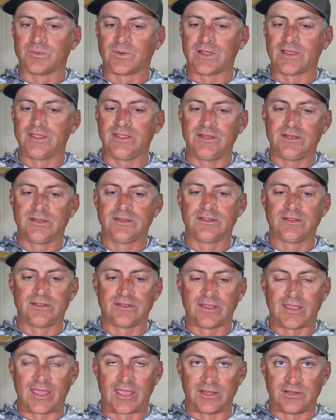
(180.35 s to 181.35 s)
right
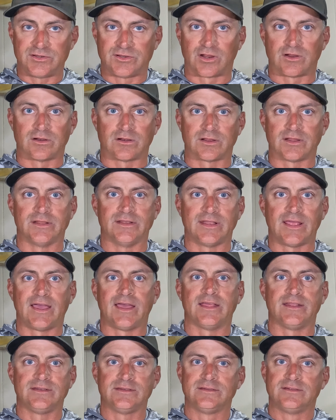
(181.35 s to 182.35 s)
at dark and
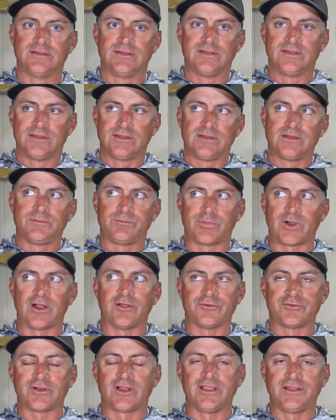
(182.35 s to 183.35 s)
not
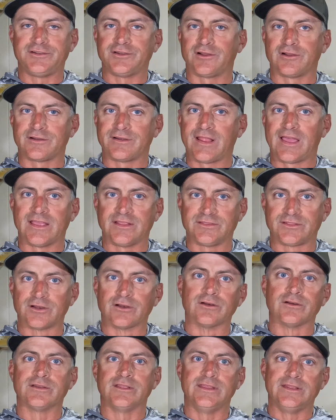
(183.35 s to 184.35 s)
brown drake dark
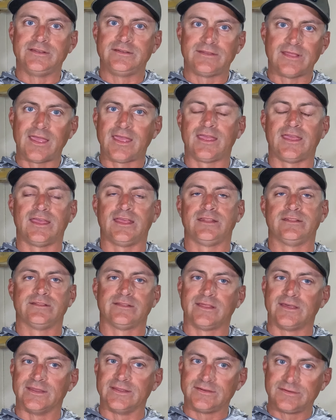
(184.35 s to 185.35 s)
9:30,
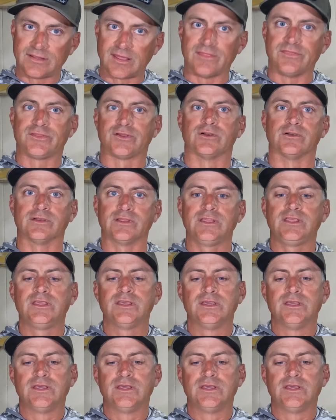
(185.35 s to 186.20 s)
10, like 10:30.